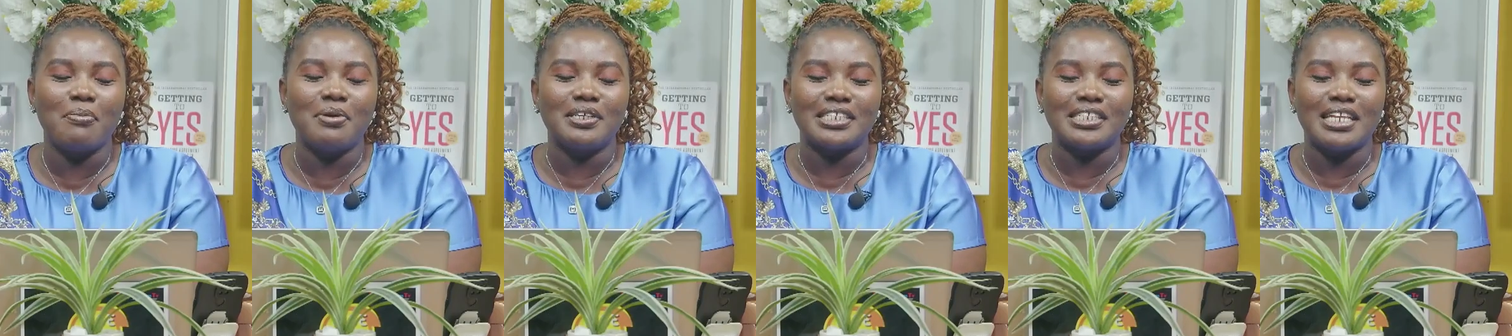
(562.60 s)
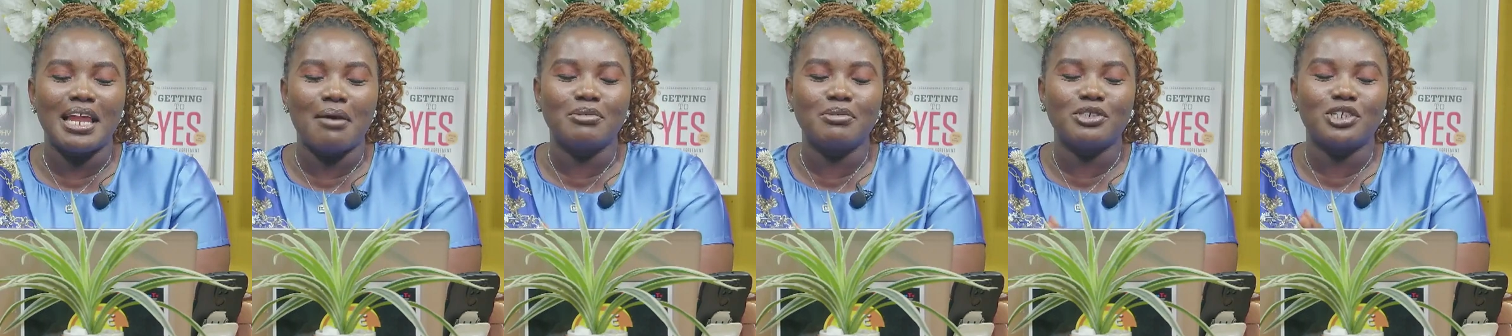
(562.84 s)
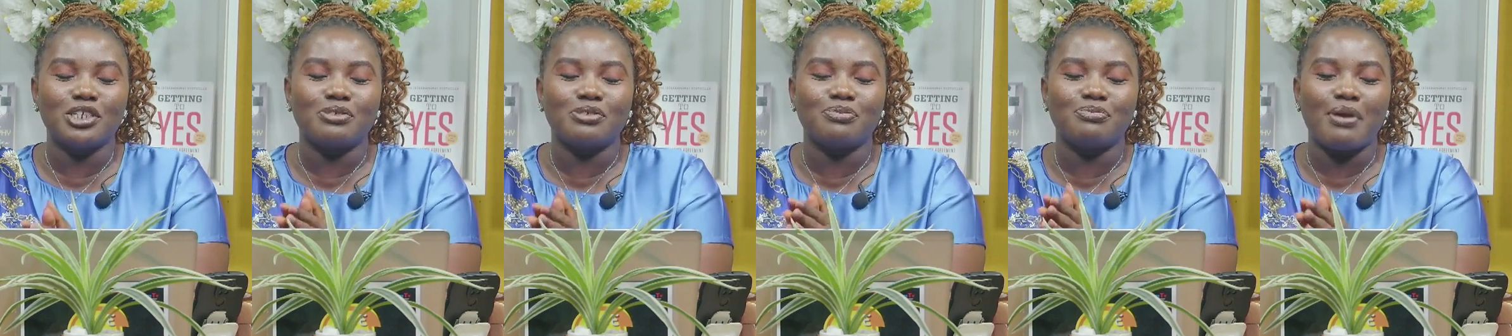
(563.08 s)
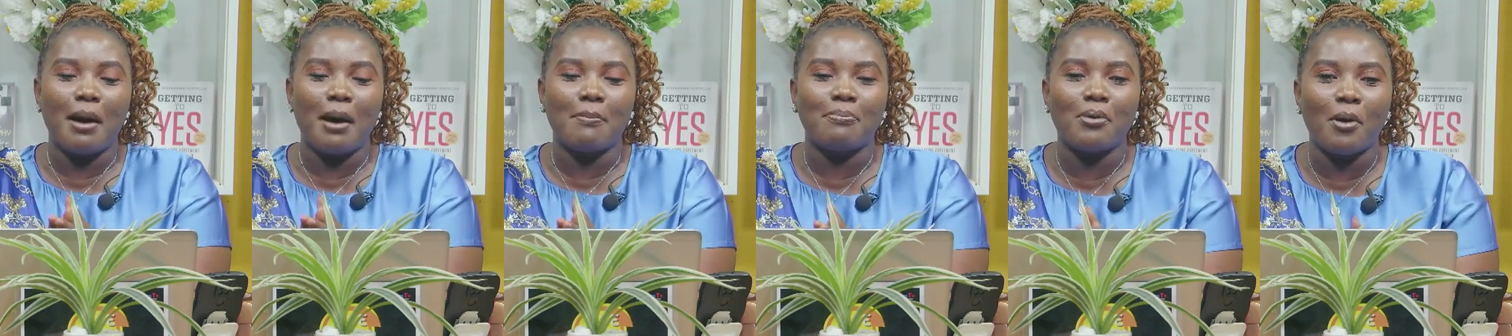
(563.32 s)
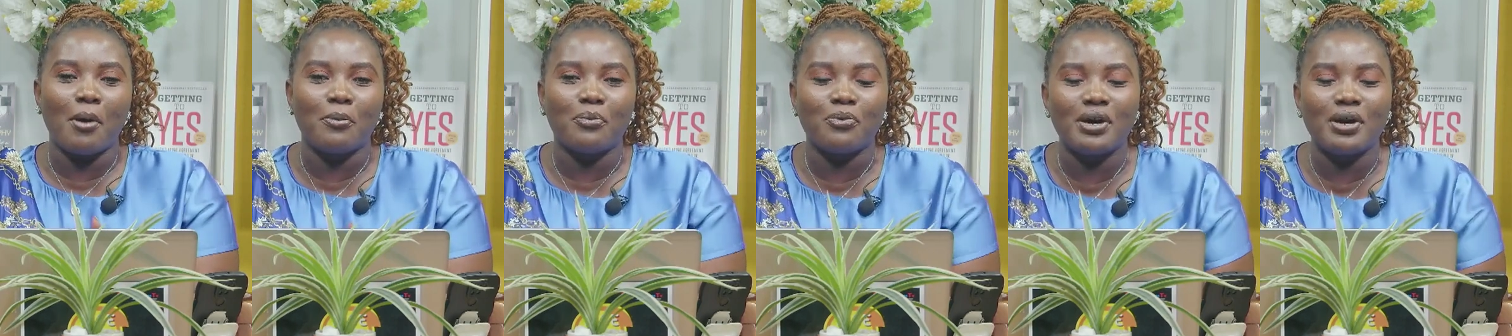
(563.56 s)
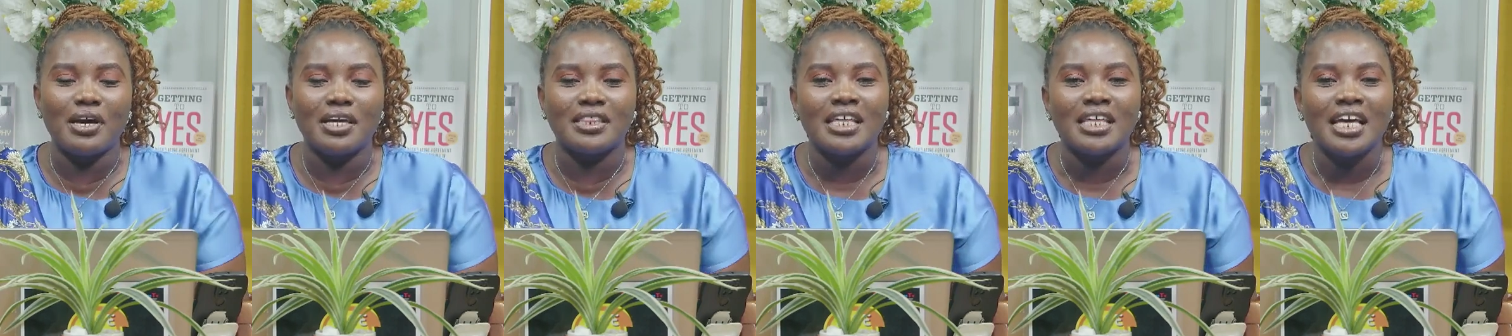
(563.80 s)
Let me just wrap up
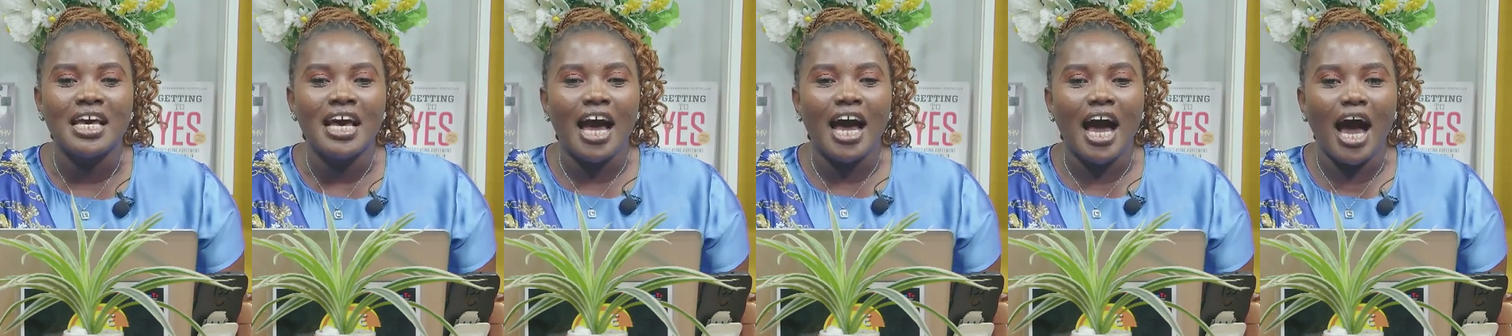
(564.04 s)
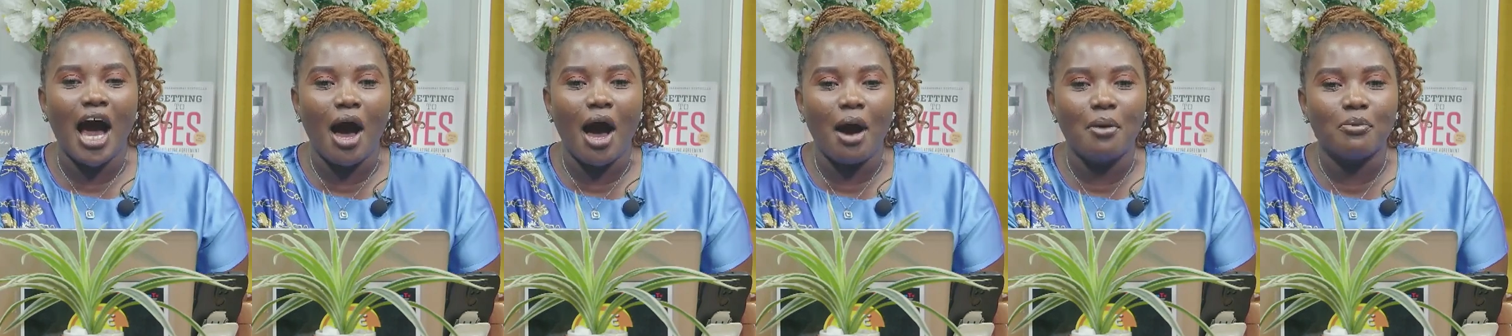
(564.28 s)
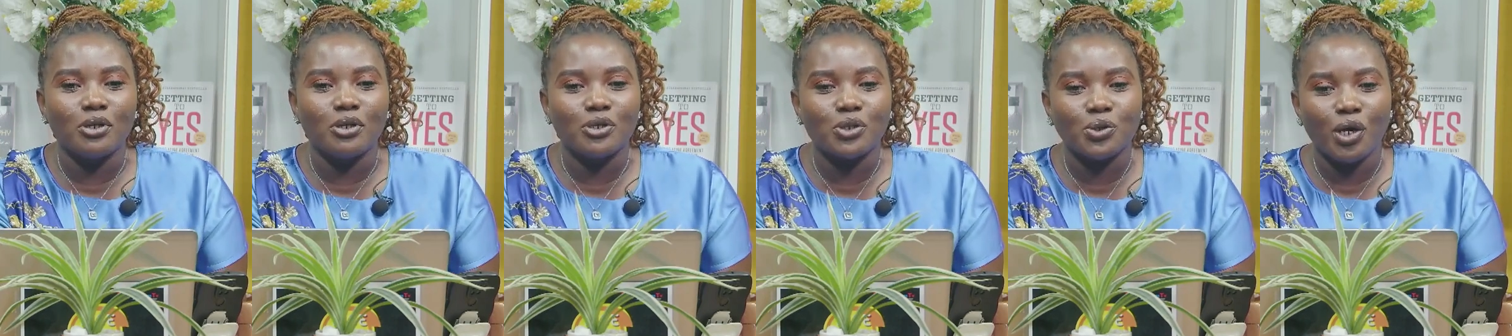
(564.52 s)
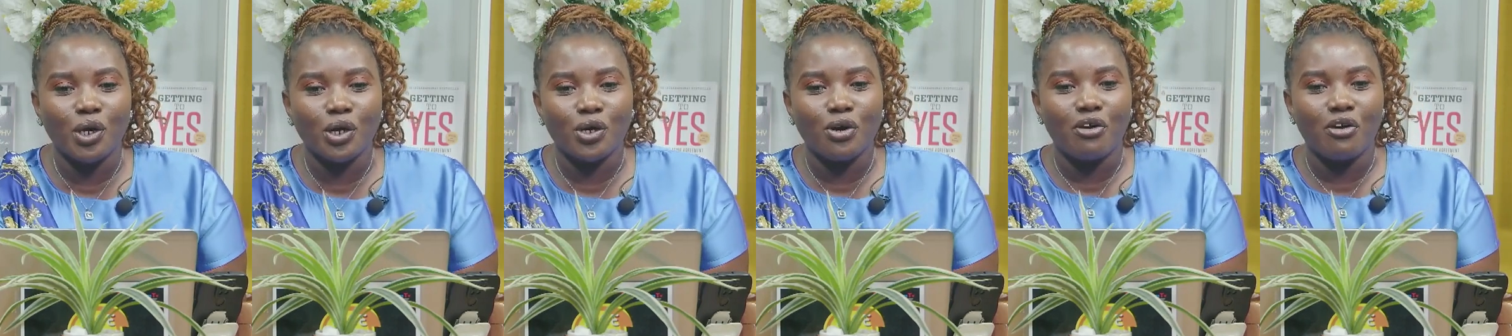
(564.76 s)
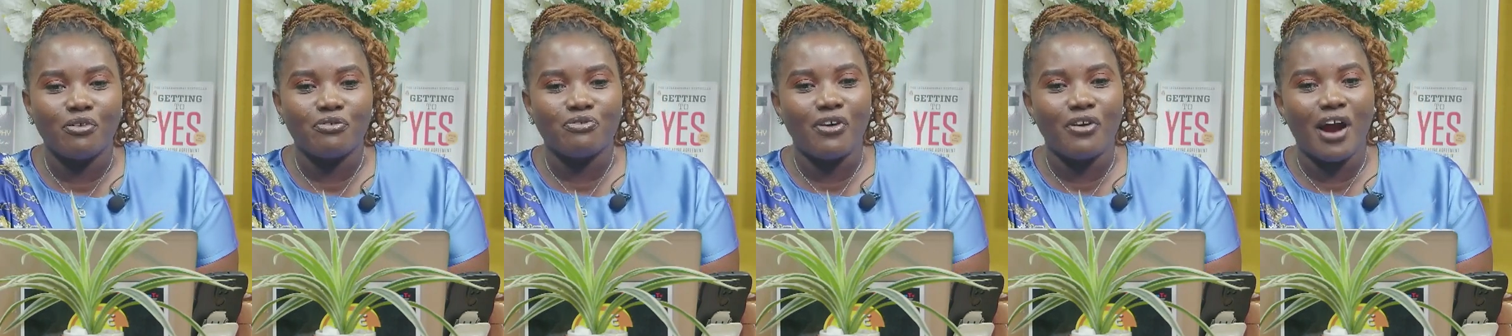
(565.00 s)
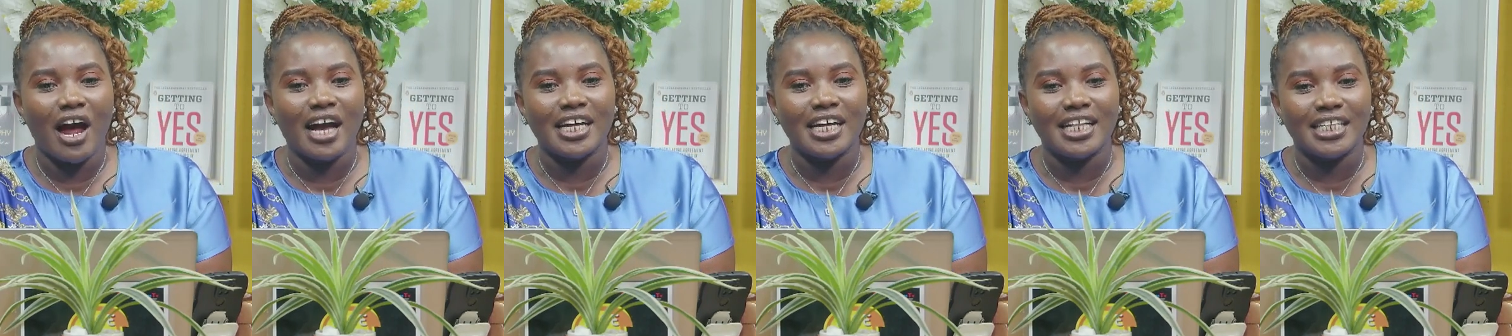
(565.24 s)
with Otuekong
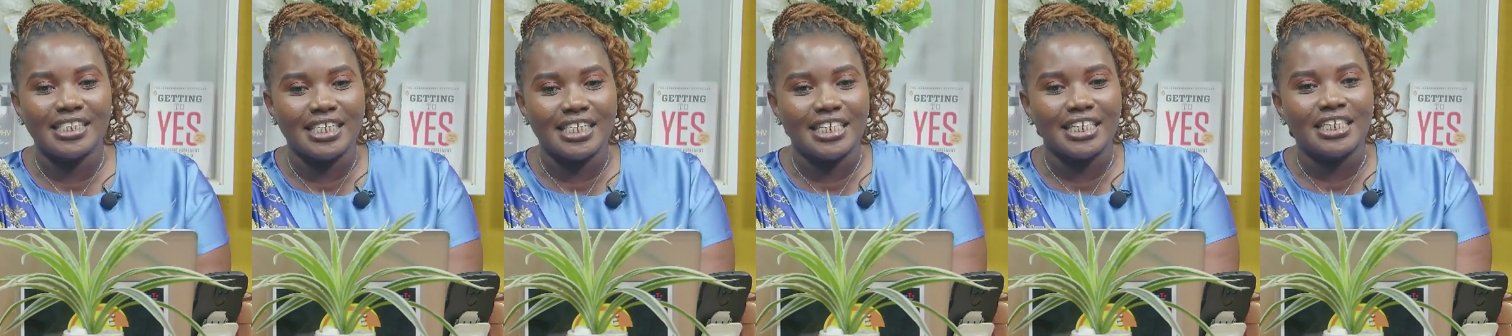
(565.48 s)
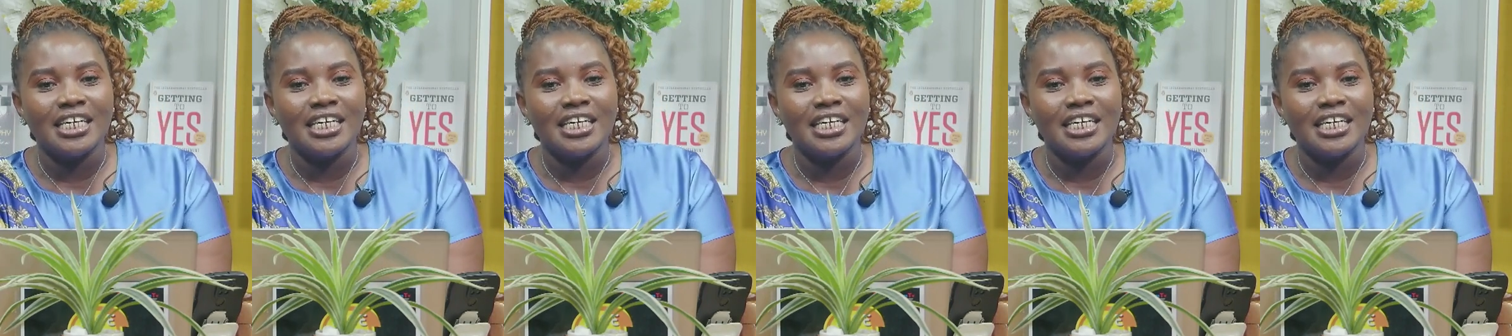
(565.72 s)
Franklin.